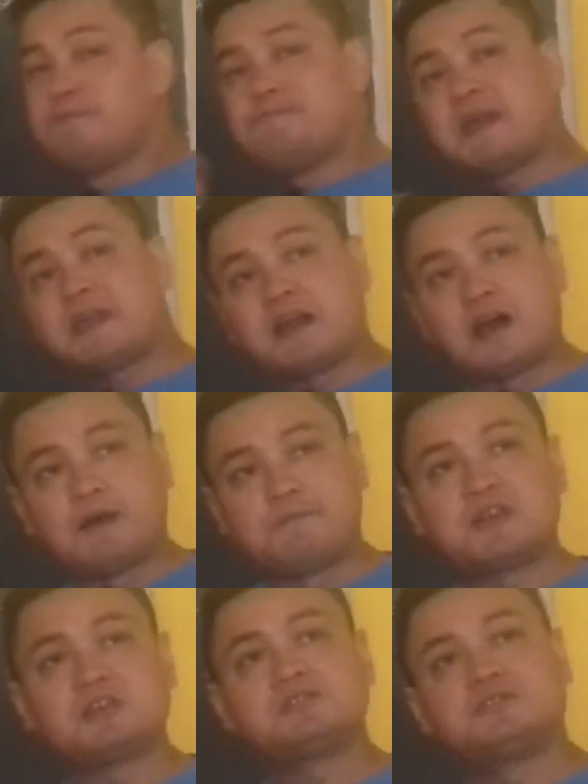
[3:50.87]
Mecca,
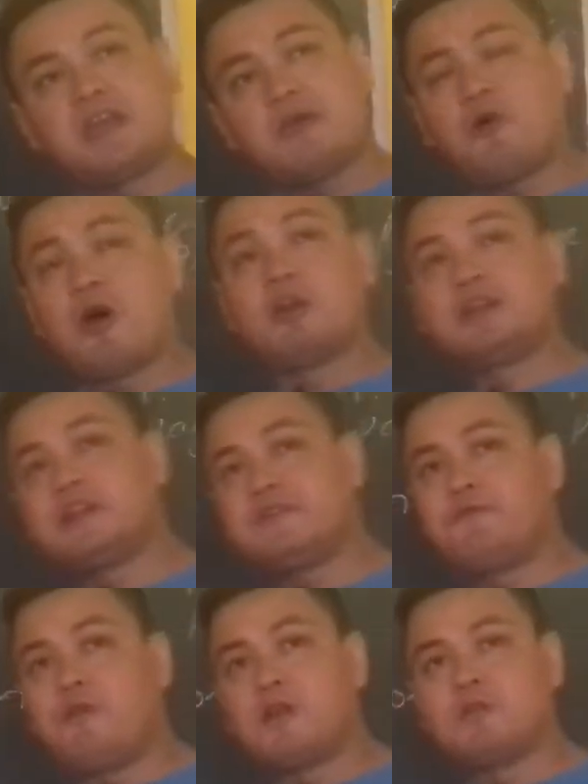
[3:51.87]
because they were already
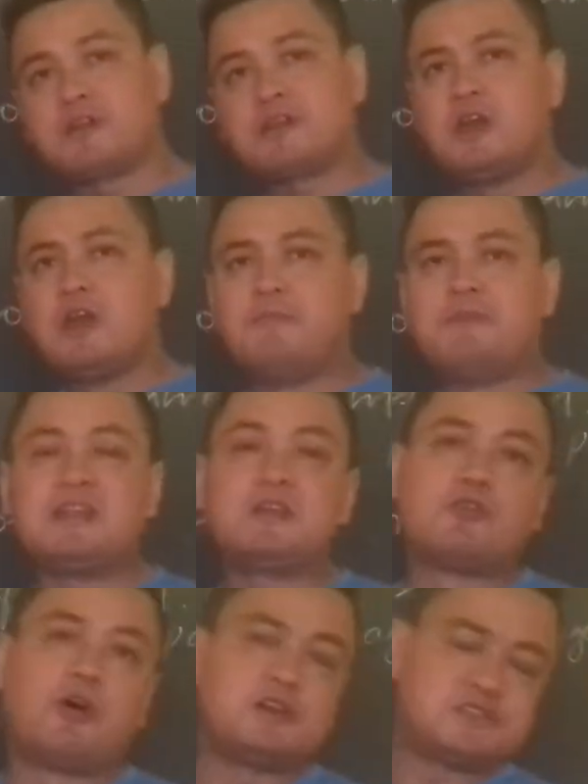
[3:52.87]
following
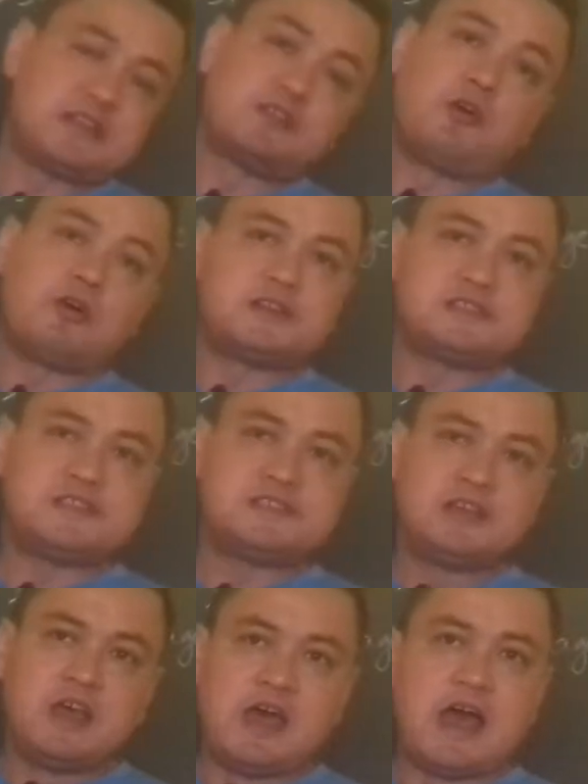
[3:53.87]
many gods and
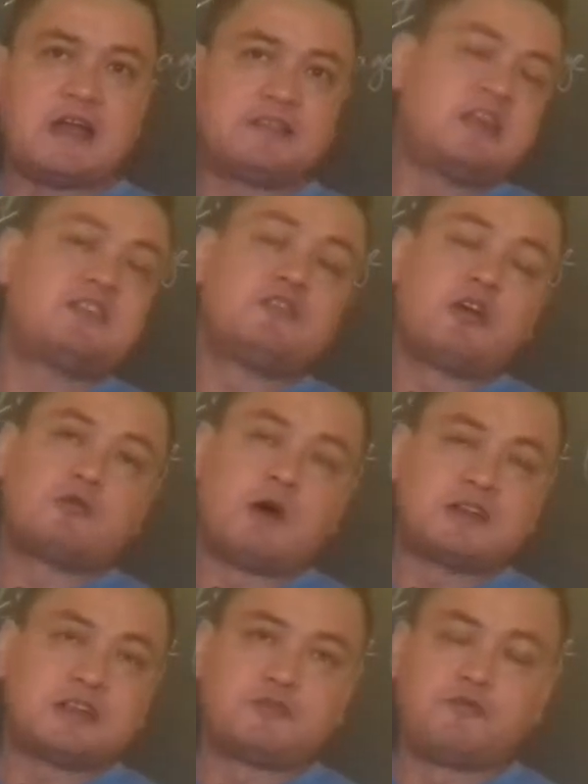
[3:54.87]
goddesses and they did not
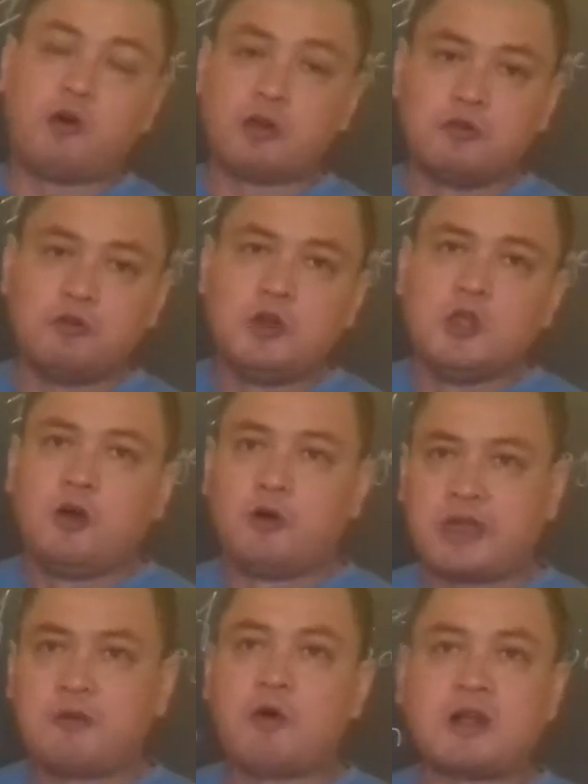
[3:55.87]
wanted to follow,
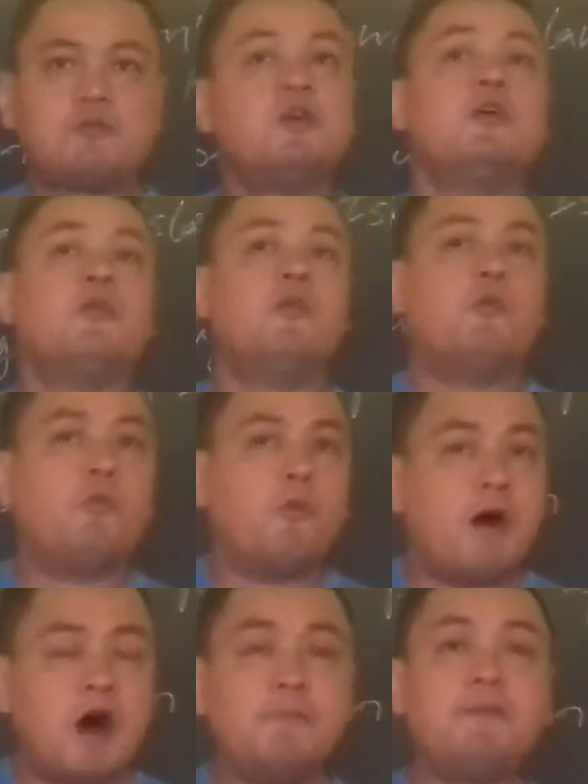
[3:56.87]
okay, what
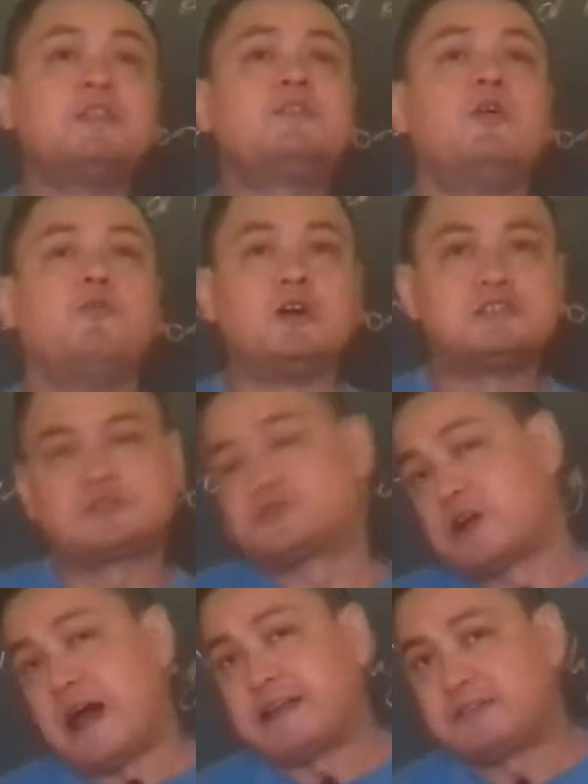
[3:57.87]
Muhammad was
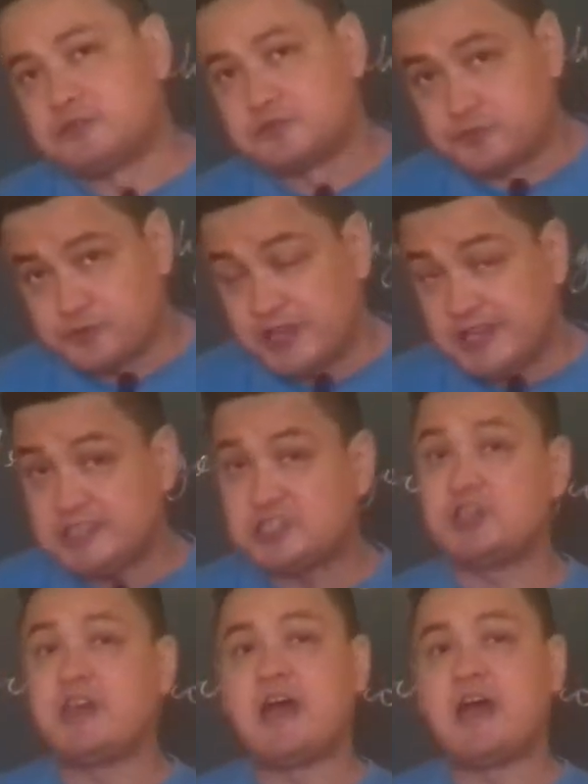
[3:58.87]
trying to teach